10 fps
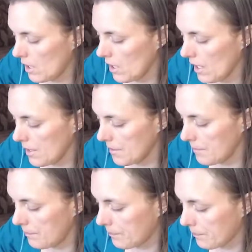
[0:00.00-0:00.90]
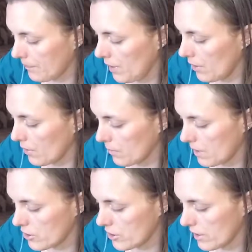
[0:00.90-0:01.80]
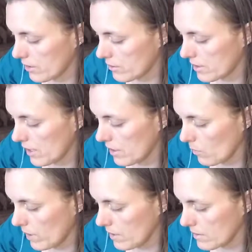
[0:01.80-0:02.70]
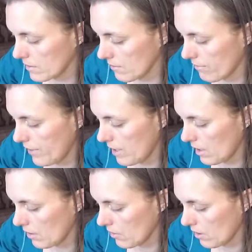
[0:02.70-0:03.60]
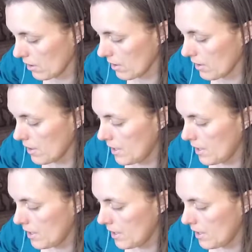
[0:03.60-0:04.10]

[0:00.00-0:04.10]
You know, they shed their skin when it doesn't fit any longer.